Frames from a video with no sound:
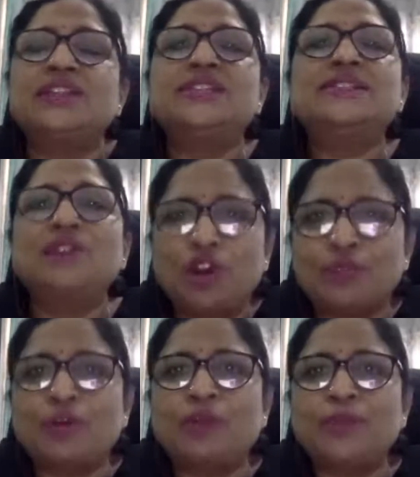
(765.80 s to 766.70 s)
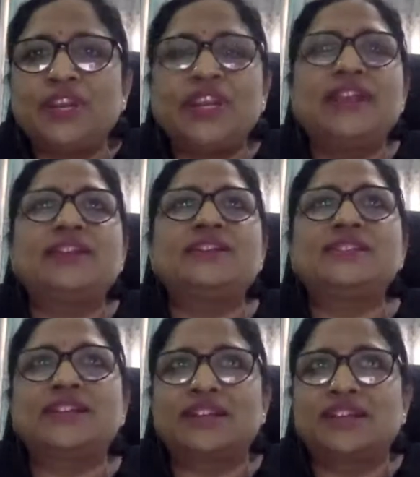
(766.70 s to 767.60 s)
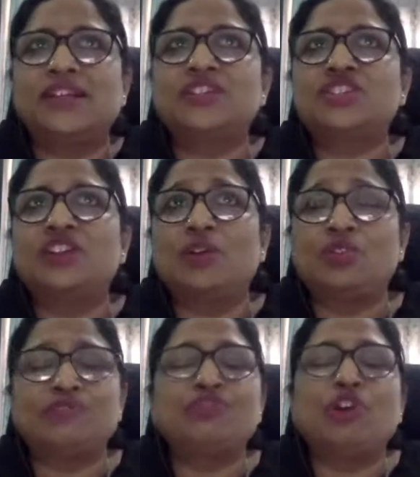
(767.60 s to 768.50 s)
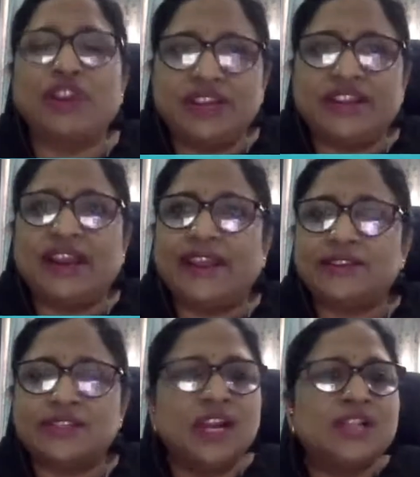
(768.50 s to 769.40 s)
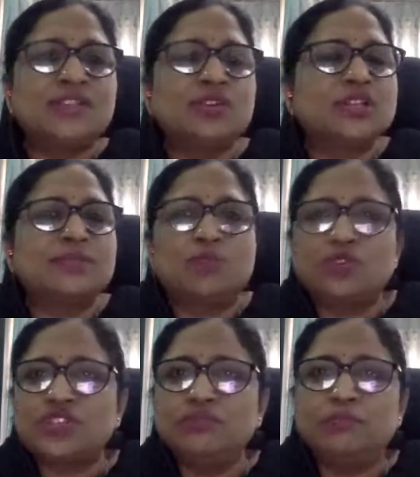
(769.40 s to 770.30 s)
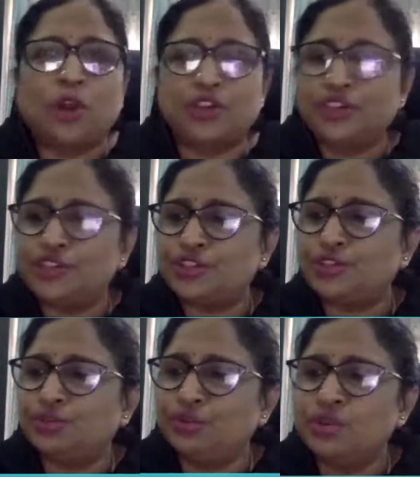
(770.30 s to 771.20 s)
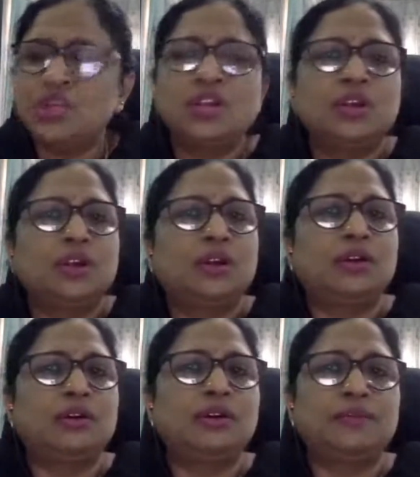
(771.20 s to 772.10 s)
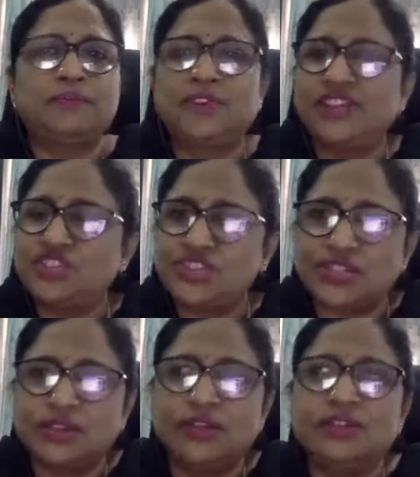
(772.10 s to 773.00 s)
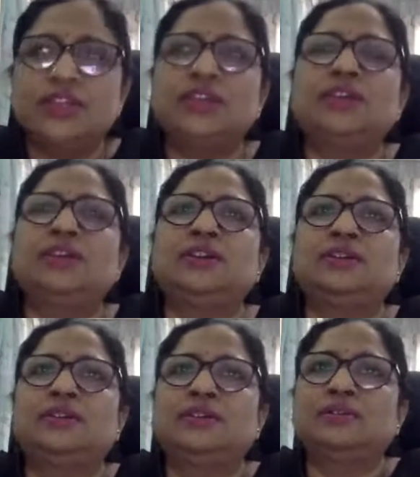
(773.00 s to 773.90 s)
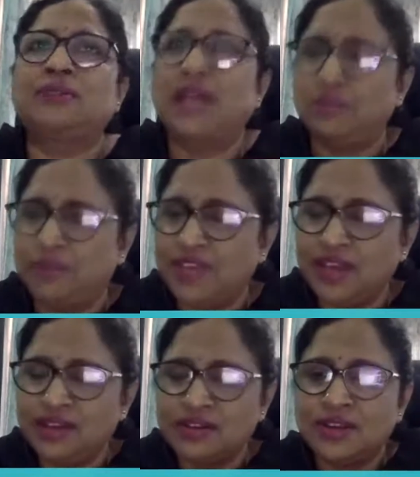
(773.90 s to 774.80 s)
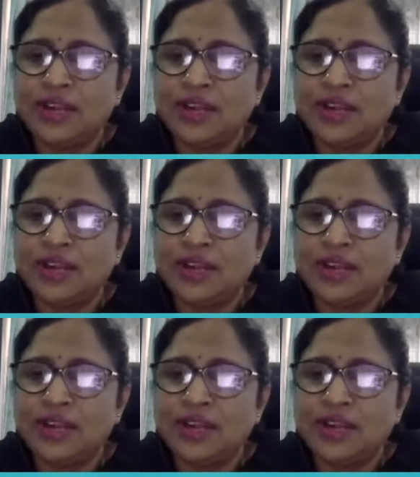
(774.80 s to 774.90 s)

it is your property and it is the creation out of your intellect. So it is most important to register the IPR,